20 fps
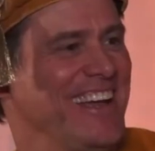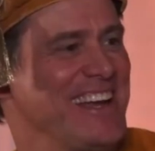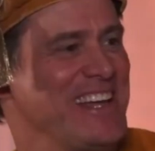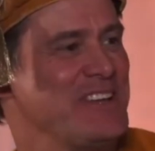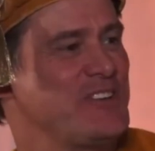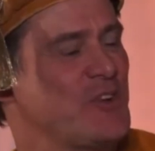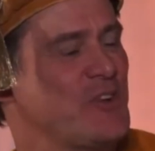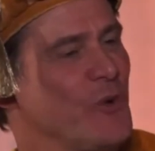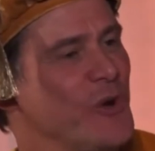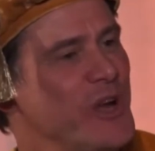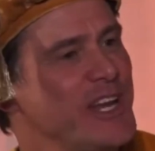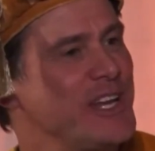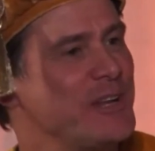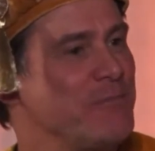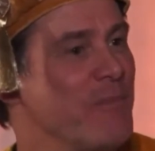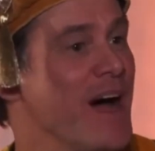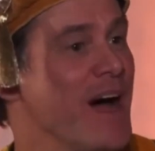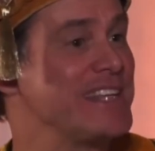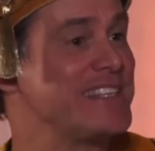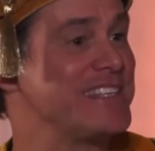And he
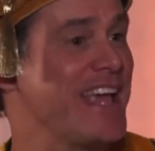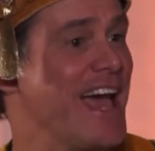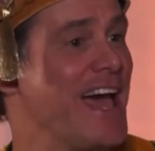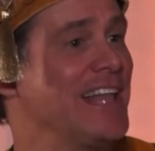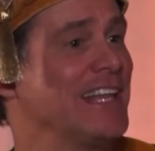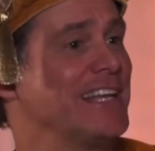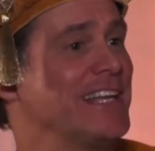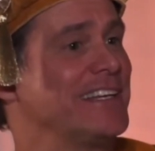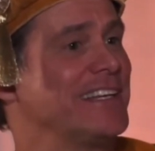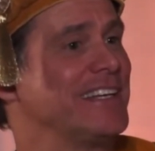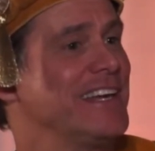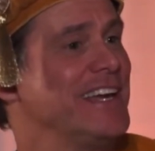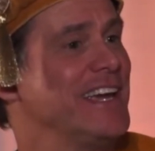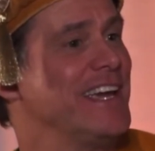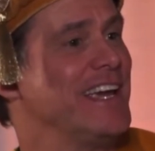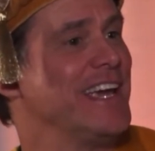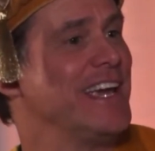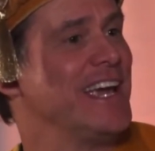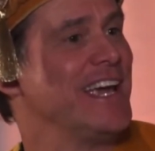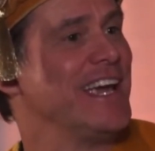treated my talent
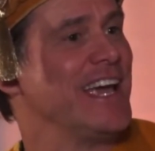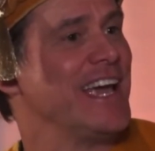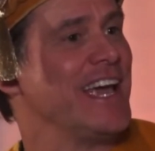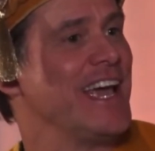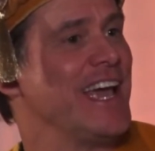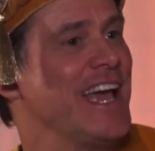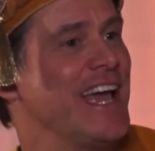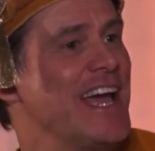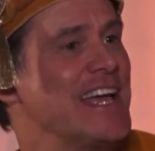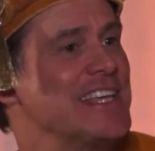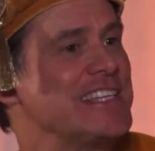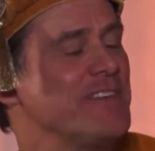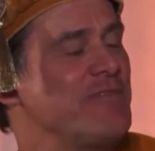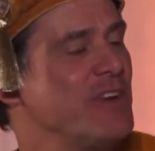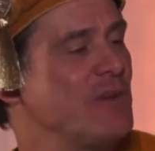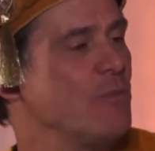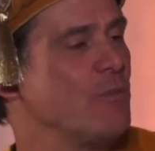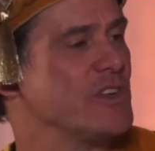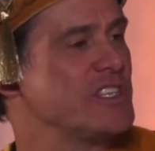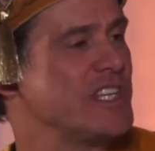as
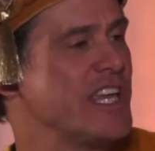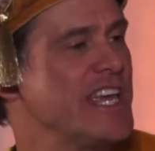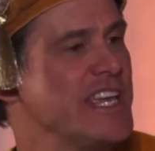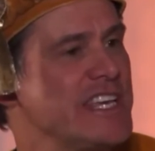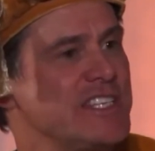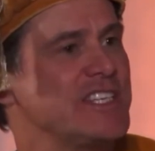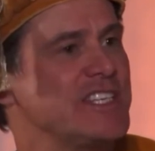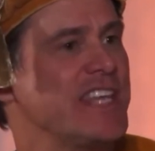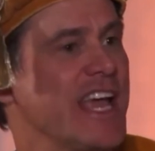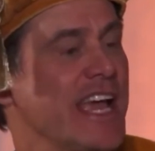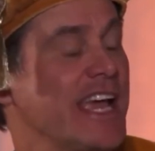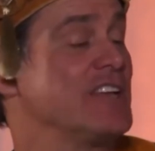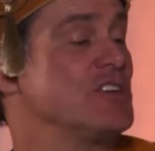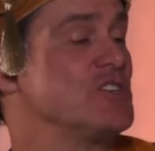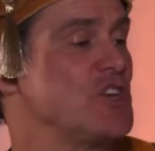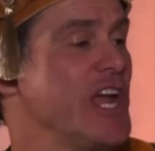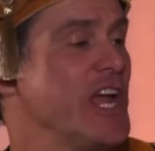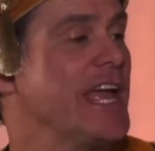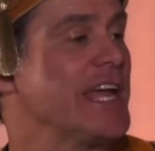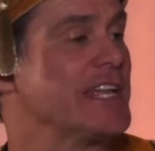if it was his
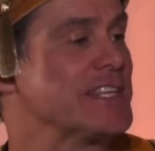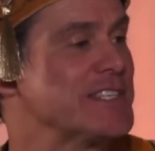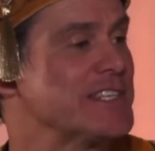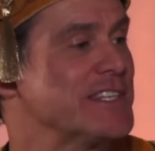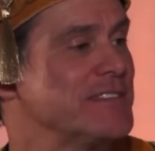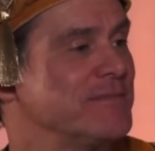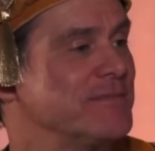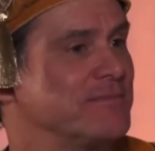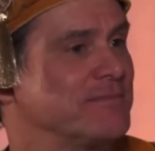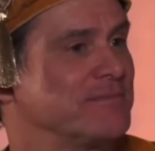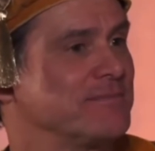second chance.